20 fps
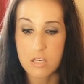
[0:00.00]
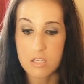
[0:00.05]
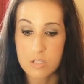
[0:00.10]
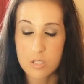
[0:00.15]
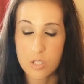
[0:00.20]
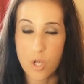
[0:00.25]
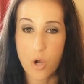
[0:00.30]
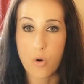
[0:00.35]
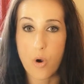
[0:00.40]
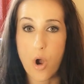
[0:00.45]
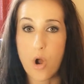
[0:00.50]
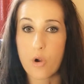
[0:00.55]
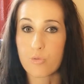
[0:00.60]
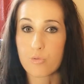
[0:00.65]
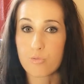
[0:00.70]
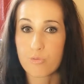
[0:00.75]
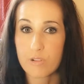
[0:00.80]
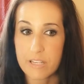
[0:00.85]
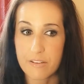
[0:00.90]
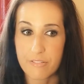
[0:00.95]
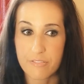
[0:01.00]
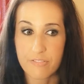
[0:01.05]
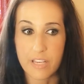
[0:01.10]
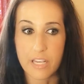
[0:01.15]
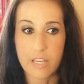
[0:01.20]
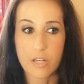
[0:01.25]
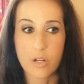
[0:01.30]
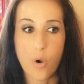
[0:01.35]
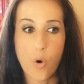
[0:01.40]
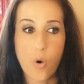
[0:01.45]
So a
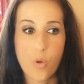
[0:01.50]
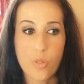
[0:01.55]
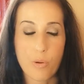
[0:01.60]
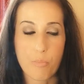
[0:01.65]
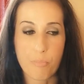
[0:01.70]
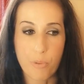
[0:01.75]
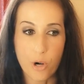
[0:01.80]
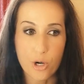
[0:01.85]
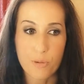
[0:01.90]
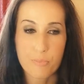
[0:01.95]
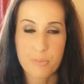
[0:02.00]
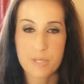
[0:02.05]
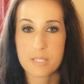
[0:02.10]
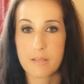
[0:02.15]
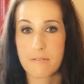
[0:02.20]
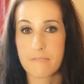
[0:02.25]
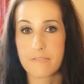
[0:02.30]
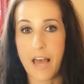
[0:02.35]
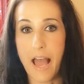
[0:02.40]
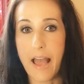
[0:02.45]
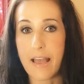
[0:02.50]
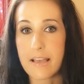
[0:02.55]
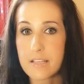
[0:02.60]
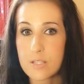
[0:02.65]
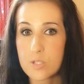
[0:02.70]
refeed, the purpose of that